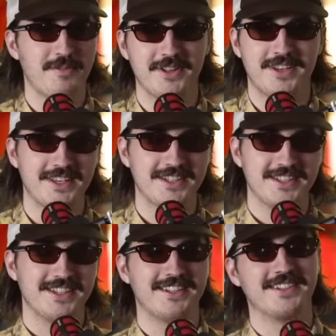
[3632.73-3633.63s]
Of killing.
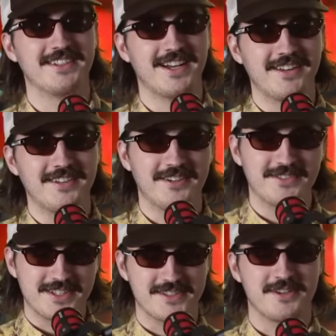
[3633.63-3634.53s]
Yeah, I don't know if
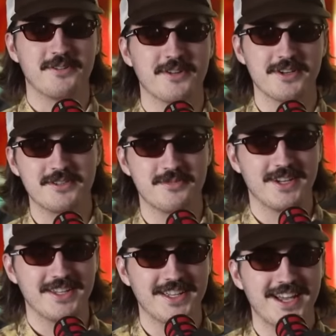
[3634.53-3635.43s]
that's how it works,
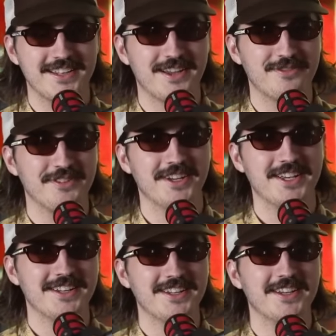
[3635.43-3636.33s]
but yeah, definitely.
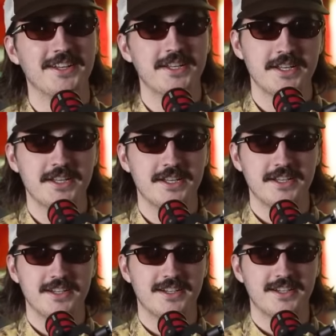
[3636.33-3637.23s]

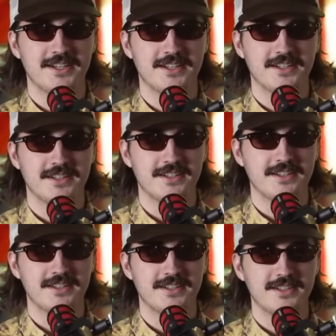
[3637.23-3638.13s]
Uh,
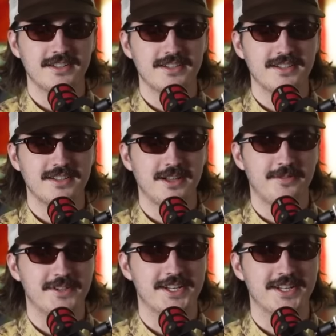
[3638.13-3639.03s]
Al
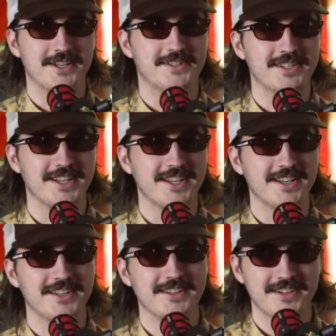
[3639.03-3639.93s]
Pacino's a killer.